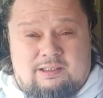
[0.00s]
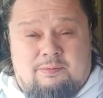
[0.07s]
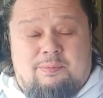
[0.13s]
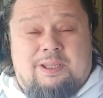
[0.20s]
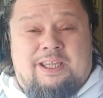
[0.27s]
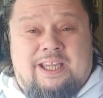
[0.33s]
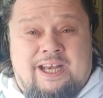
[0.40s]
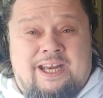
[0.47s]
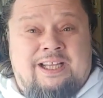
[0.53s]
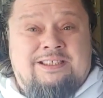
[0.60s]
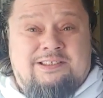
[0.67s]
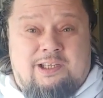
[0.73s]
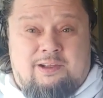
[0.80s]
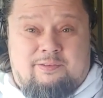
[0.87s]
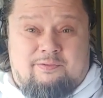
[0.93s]
the
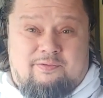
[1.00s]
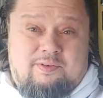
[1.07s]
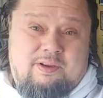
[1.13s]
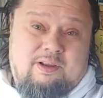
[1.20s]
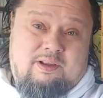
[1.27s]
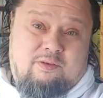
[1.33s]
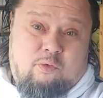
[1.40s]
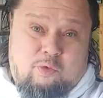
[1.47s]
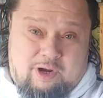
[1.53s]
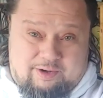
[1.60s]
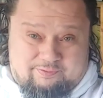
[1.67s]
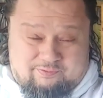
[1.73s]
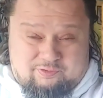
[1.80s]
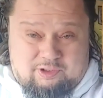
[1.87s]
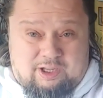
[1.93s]
beginnings of
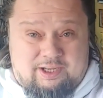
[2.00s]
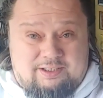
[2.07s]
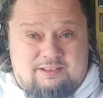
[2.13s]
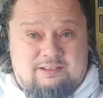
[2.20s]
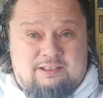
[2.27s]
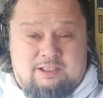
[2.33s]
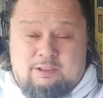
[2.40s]
white flight